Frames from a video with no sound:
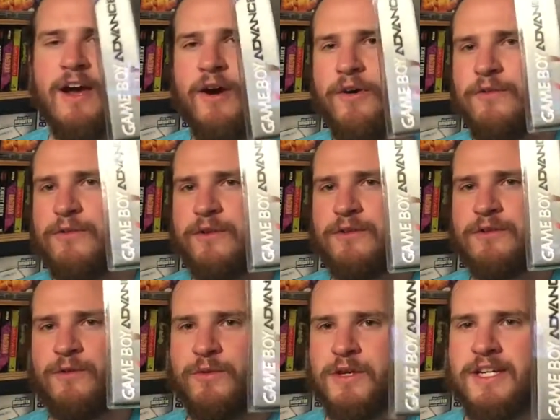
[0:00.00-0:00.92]
Over
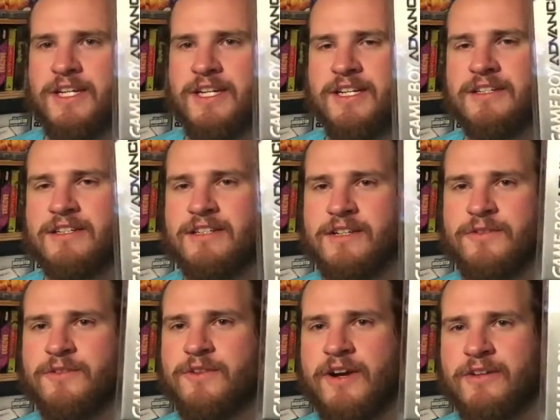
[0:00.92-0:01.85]
20
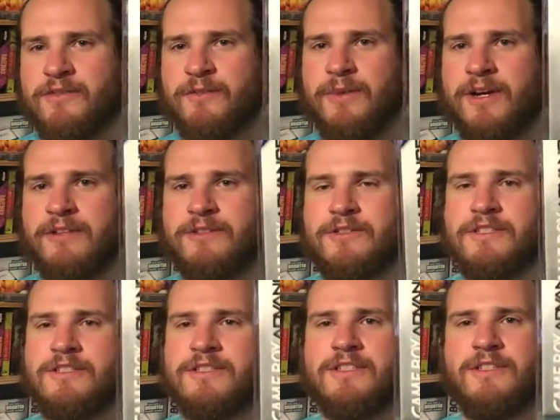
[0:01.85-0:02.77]
different
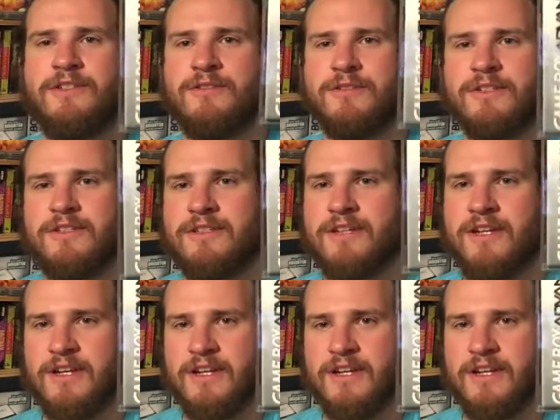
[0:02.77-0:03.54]
transformations that you can